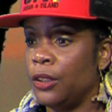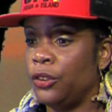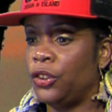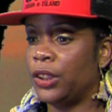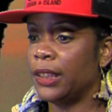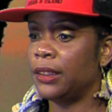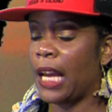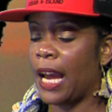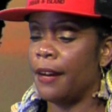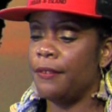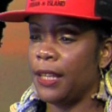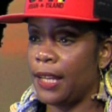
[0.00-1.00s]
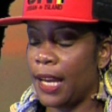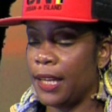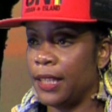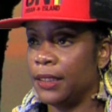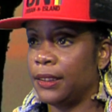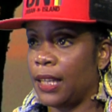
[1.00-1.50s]
just having that
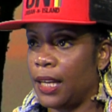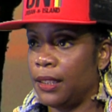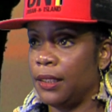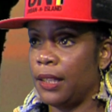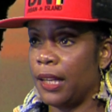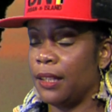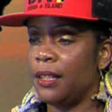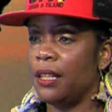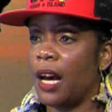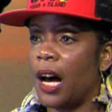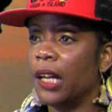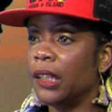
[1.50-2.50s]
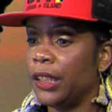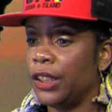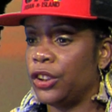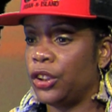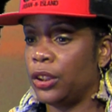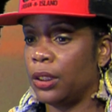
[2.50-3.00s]
insight and that knowledge